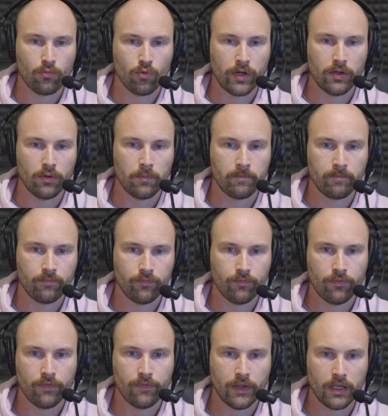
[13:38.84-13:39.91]
Real.
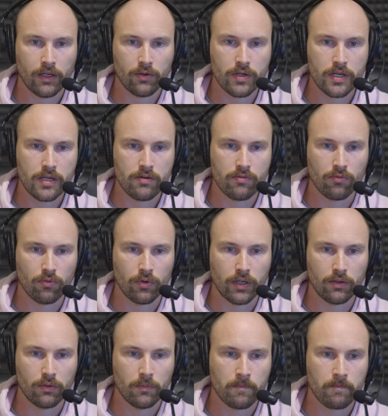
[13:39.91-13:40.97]
Very
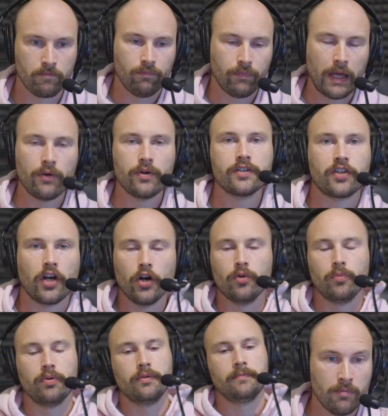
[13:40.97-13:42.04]
real. There is
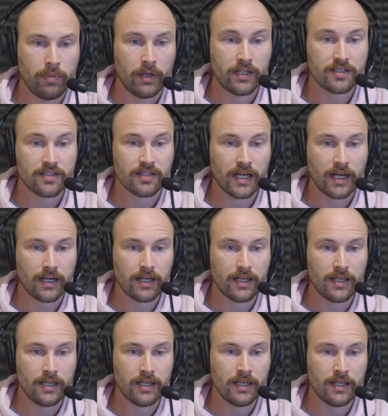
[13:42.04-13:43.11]
hope, but it
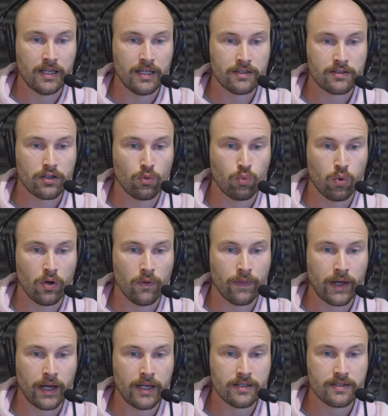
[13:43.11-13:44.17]
is the one
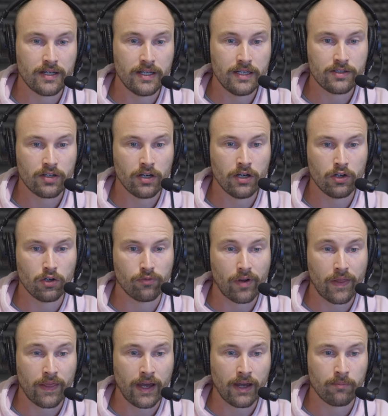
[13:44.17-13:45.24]
that is least heard of.
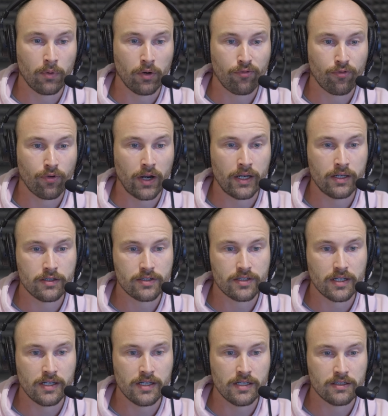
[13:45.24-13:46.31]
And that, my friends,
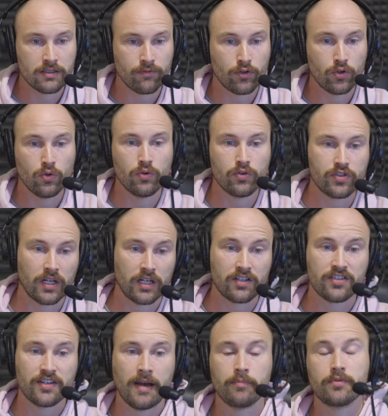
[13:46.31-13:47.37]
is, of course,
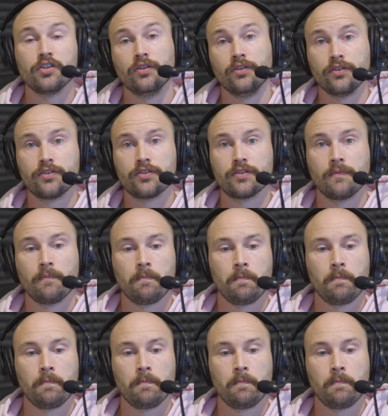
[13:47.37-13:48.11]
acceptance.